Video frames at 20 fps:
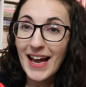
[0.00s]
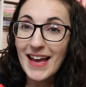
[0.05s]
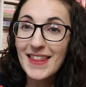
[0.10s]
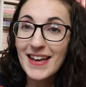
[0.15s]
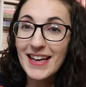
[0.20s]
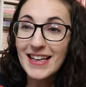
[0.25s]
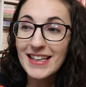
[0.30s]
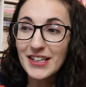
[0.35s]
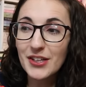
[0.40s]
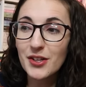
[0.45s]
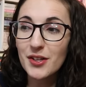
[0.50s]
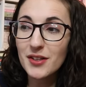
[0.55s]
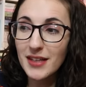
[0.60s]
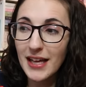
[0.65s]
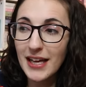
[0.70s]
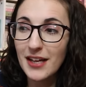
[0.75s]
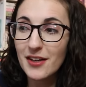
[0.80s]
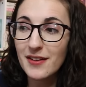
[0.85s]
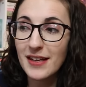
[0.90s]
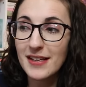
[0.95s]
And then a year
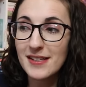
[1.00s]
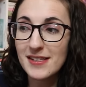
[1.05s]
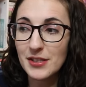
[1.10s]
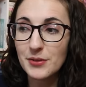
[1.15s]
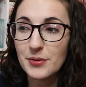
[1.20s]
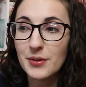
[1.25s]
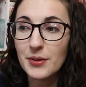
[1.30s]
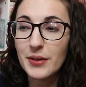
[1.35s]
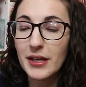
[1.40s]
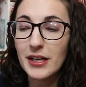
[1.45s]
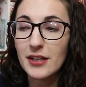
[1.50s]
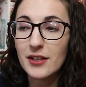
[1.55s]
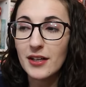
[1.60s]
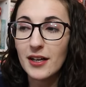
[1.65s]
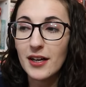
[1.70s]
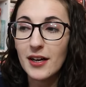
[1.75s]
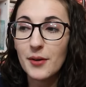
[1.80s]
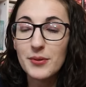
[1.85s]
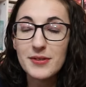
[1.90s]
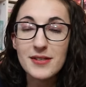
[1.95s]
later, that serial
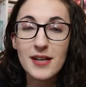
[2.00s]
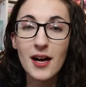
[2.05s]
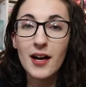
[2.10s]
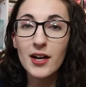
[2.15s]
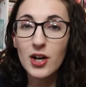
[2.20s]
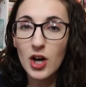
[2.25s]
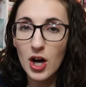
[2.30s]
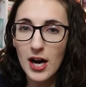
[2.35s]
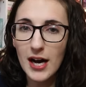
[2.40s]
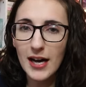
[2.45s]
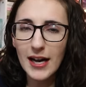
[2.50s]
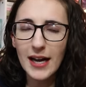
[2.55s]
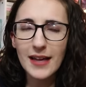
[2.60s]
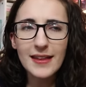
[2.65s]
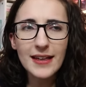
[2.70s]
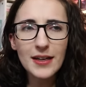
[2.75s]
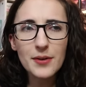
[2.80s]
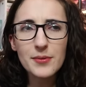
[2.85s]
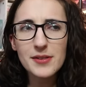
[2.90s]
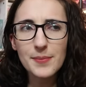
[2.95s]
killer was not caught. I
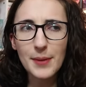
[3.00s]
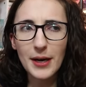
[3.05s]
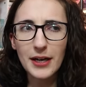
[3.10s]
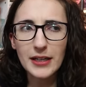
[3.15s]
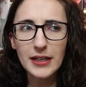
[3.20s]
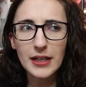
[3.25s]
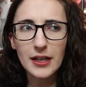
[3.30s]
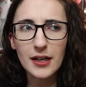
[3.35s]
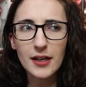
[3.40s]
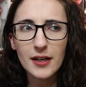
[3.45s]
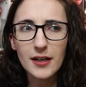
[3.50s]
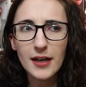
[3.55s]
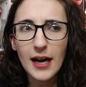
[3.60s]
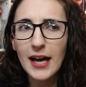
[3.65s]
think it was about a year.